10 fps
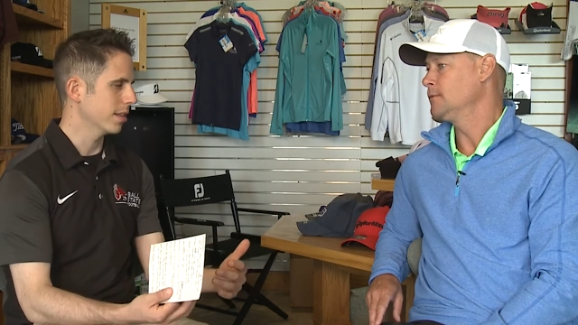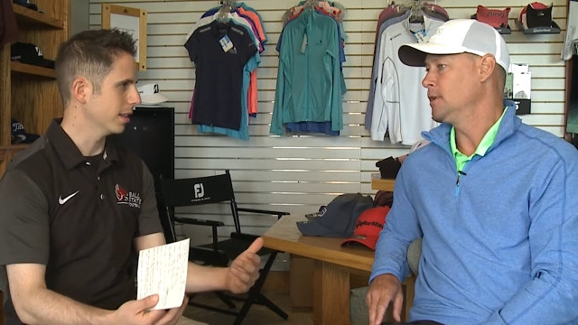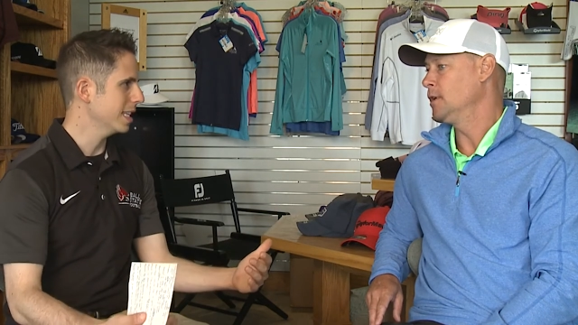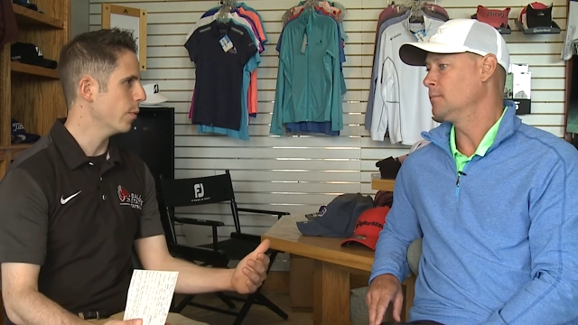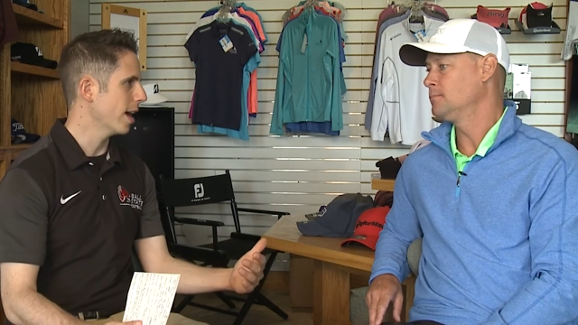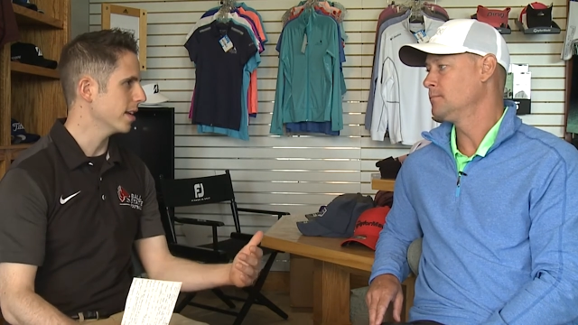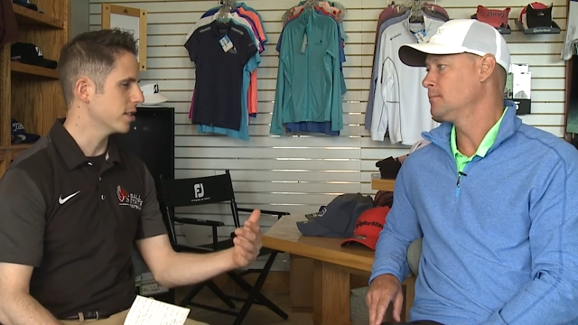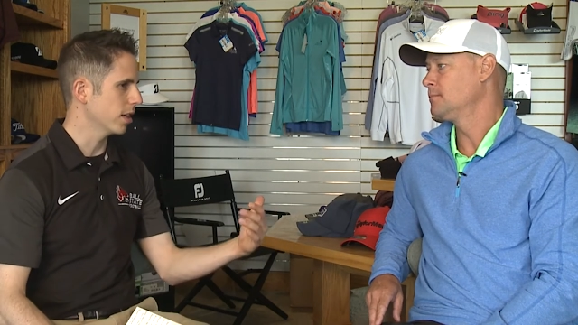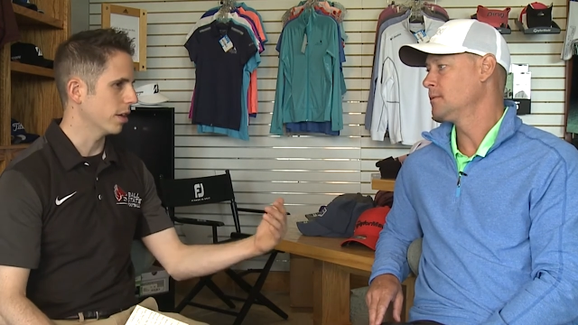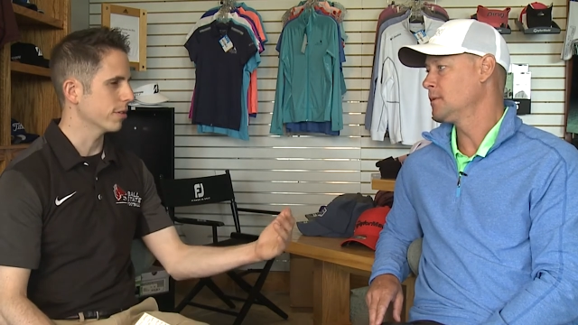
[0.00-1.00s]
Speaker 1: the leeway
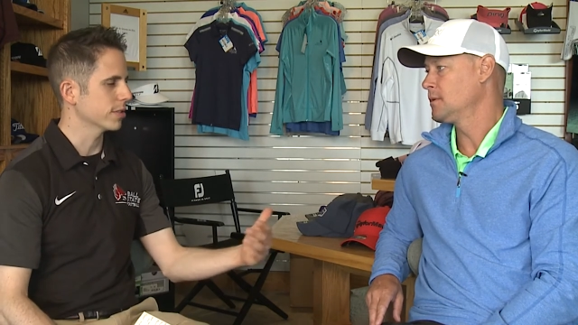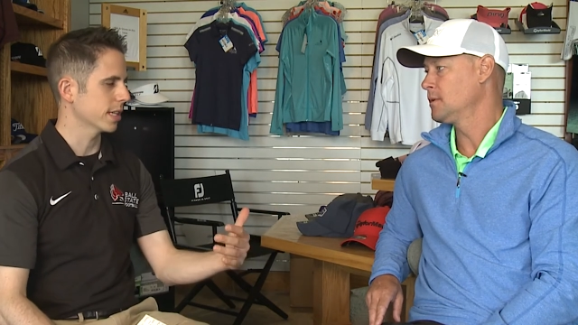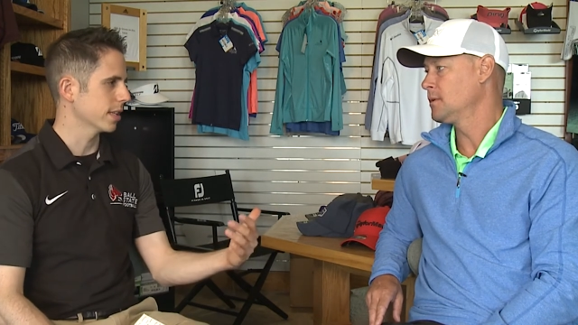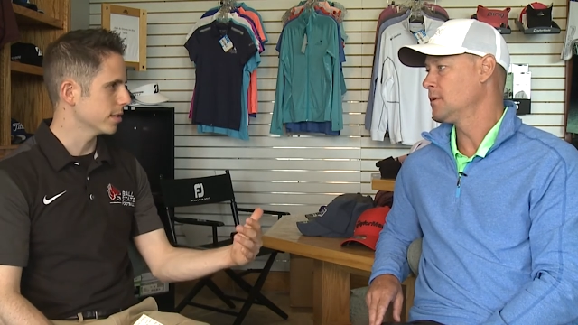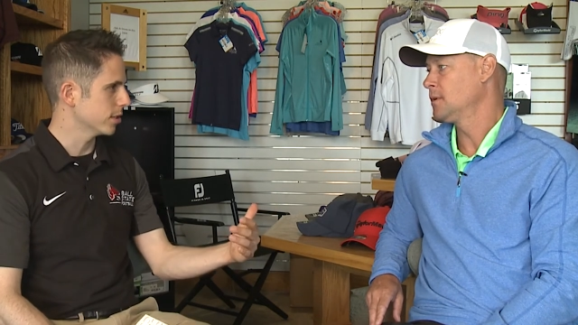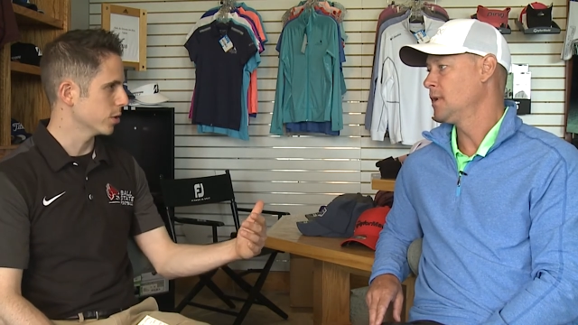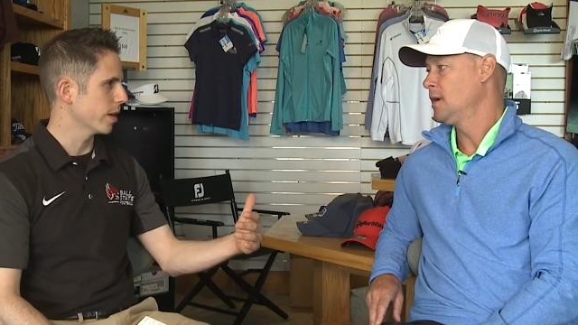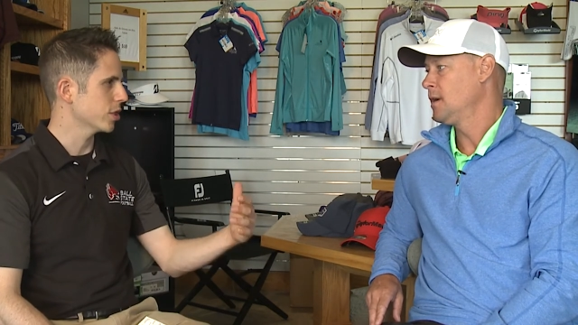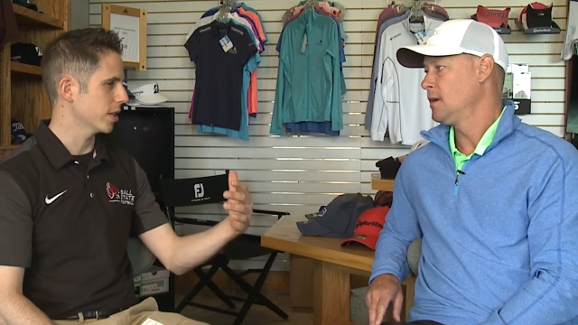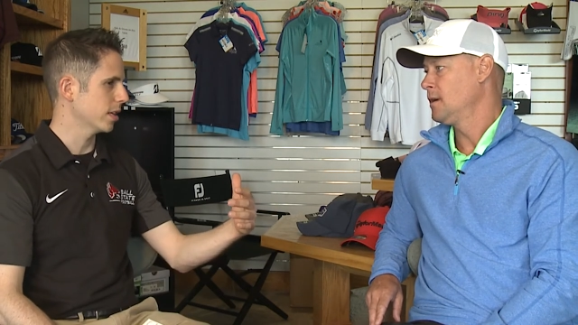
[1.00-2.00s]
to understand the
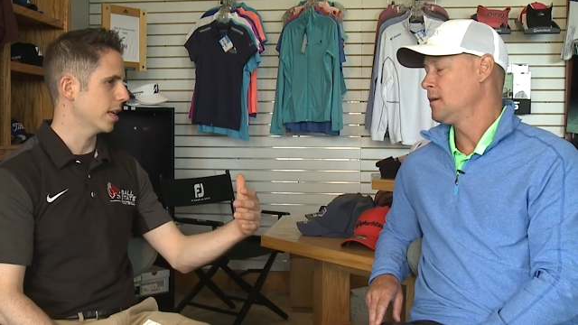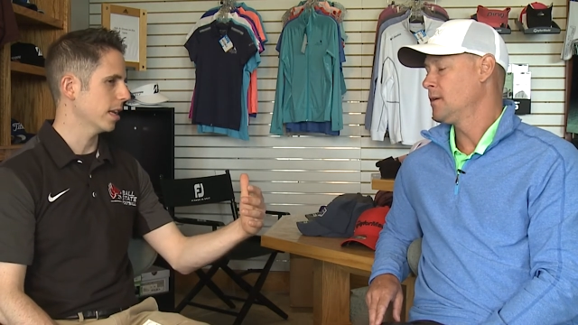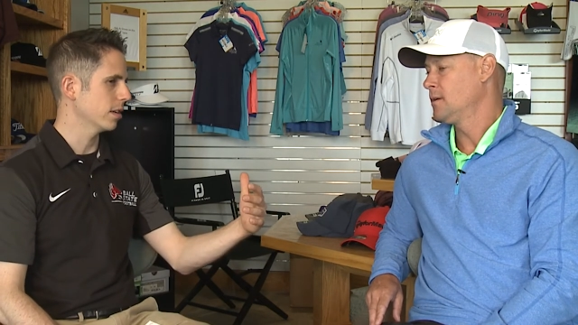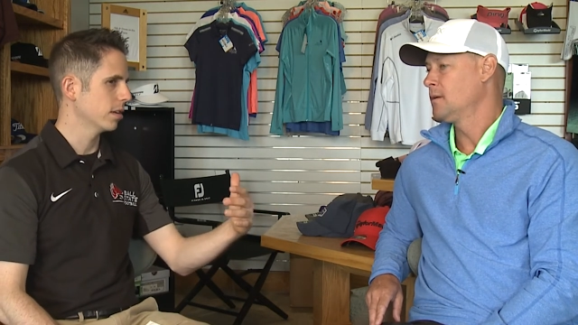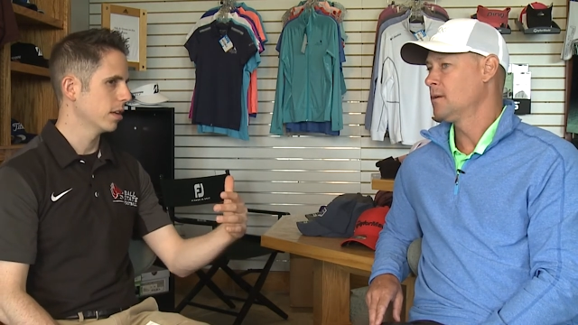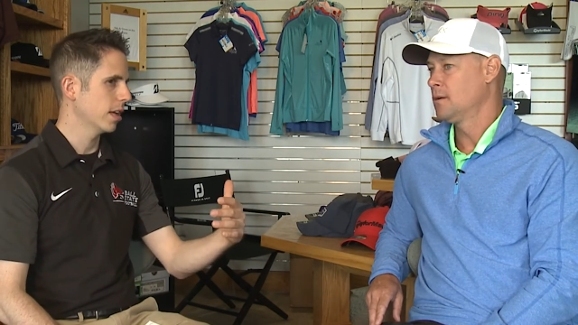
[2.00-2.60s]
situation and, and